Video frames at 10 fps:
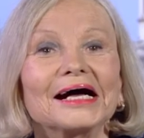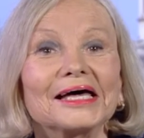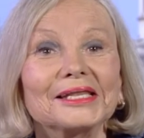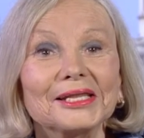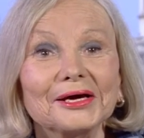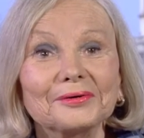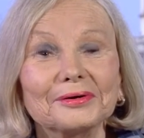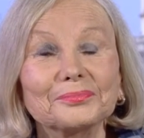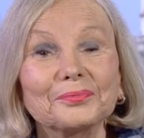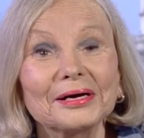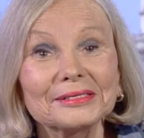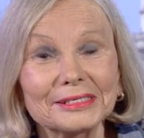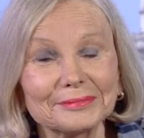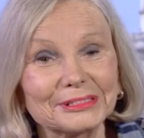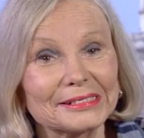Hello and
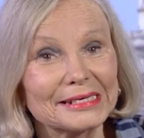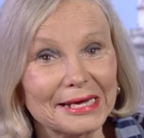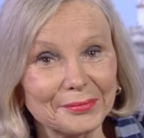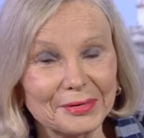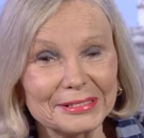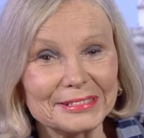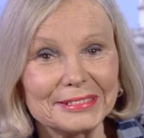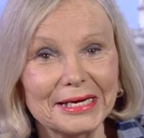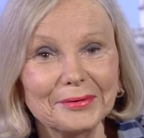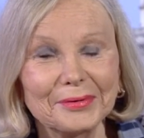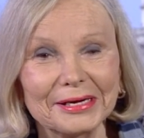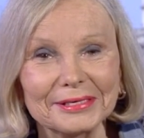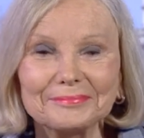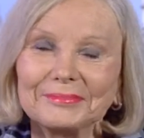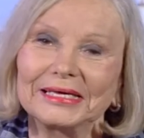welcome to Get Well, Stay
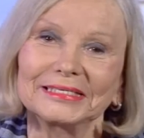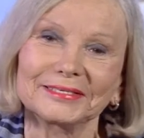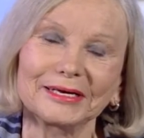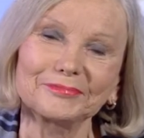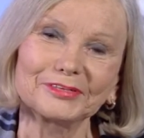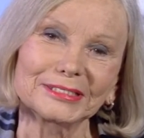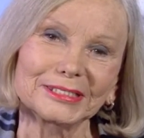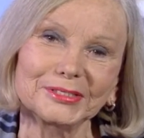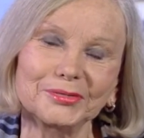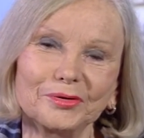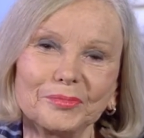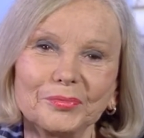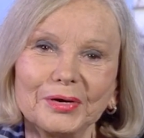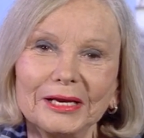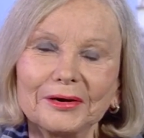Well. So I'm Felicity
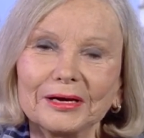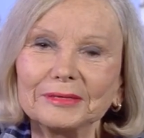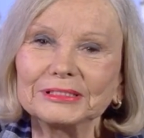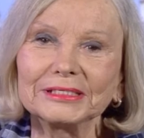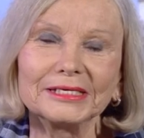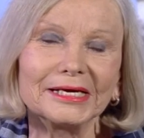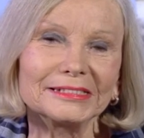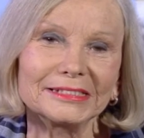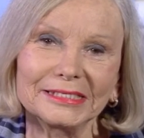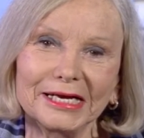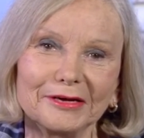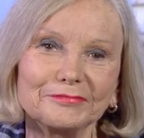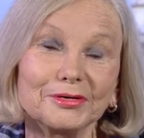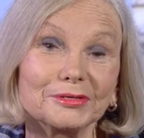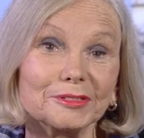Corbin-Wheeler. I'm delighted to
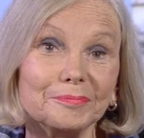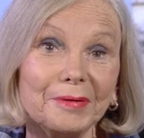have Dr.